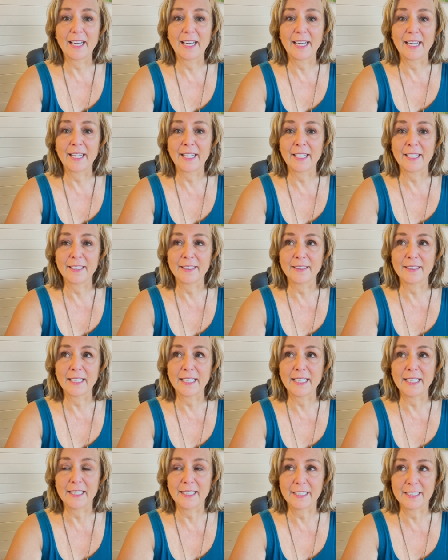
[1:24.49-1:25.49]
And
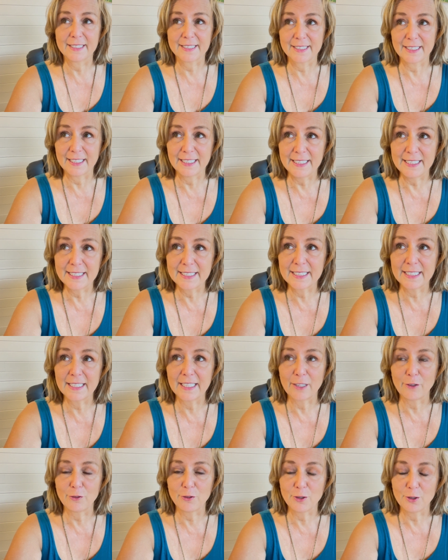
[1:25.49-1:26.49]
it is
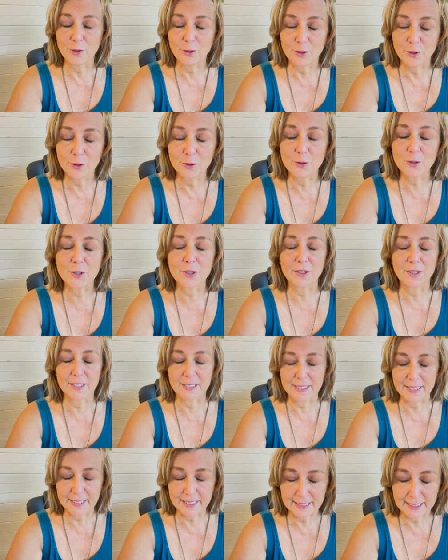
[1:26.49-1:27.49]
easy if you use the
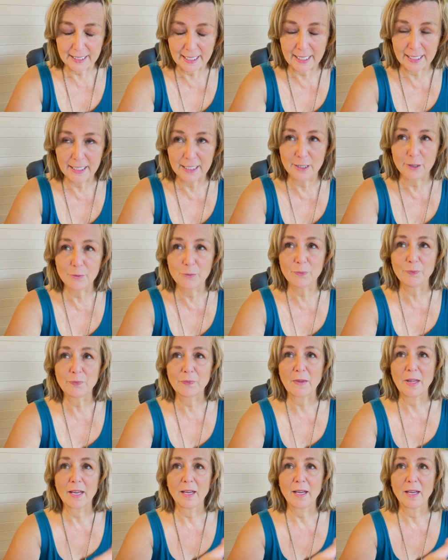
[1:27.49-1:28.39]
same